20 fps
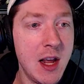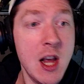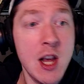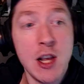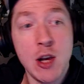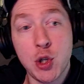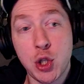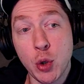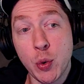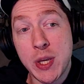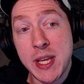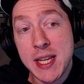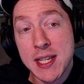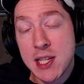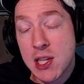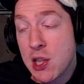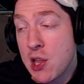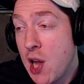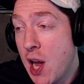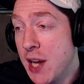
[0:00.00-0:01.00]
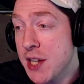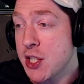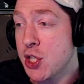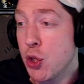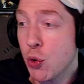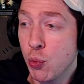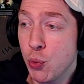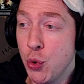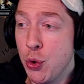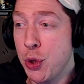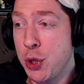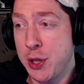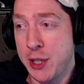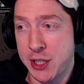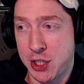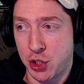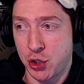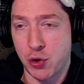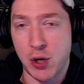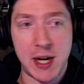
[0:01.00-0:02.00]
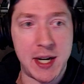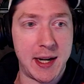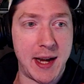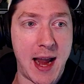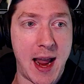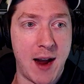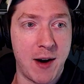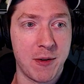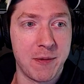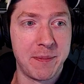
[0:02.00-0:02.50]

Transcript: So he has lost the ruthless trait now.